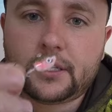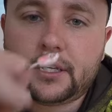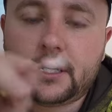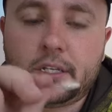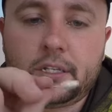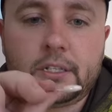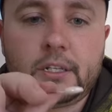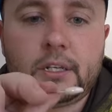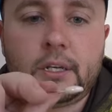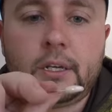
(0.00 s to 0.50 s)

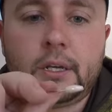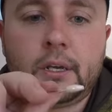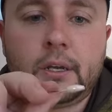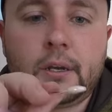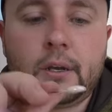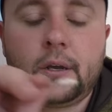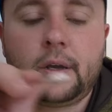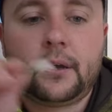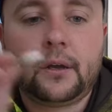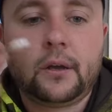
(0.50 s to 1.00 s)
easy
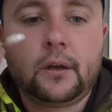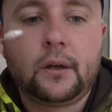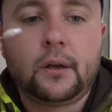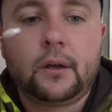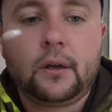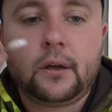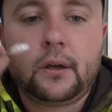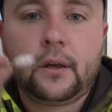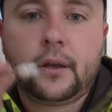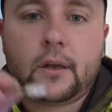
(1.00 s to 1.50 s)

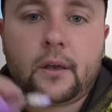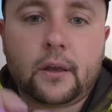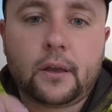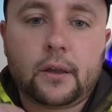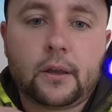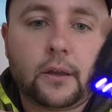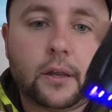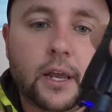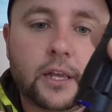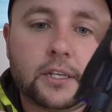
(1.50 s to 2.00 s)

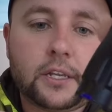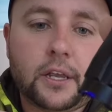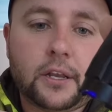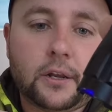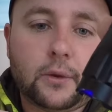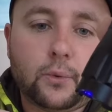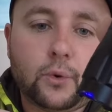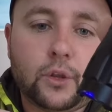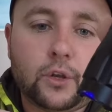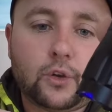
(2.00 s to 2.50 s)
as hitting
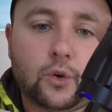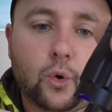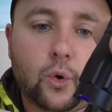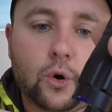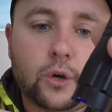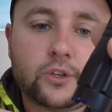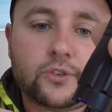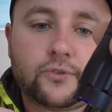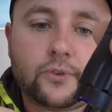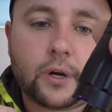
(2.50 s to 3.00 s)
it with a
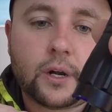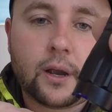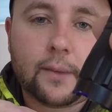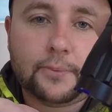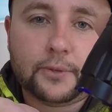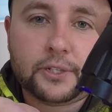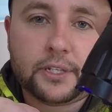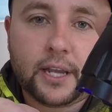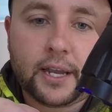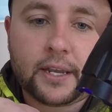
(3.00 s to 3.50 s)
torch for a
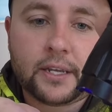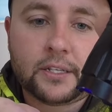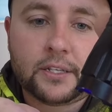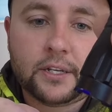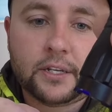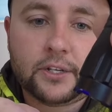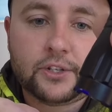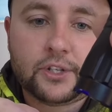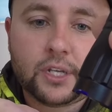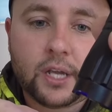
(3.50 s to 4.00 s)
couple seconds
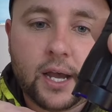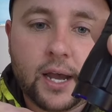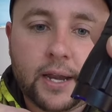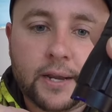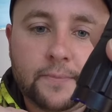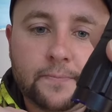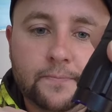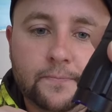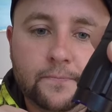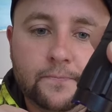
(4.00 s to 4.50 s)
each side